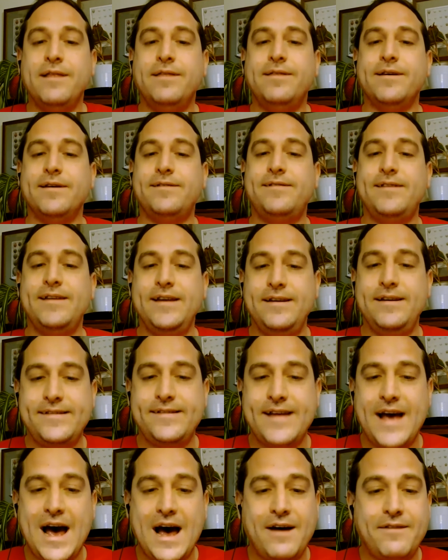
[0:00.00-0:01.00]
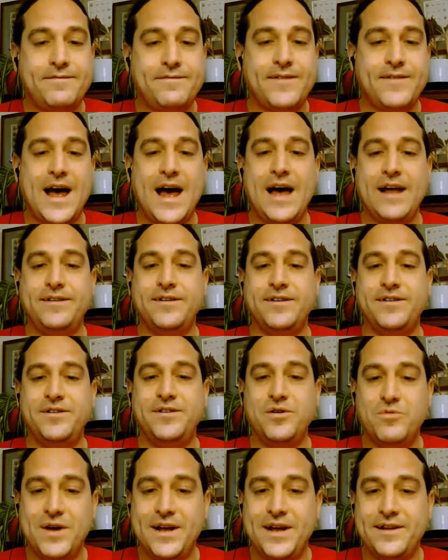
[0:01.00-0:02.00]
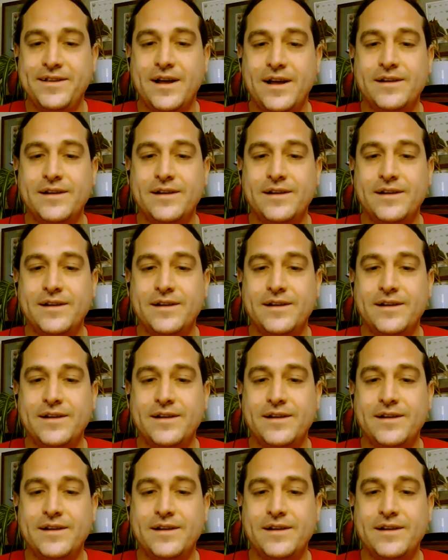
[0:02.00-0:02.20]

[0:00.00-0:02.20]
the city staff had to do it,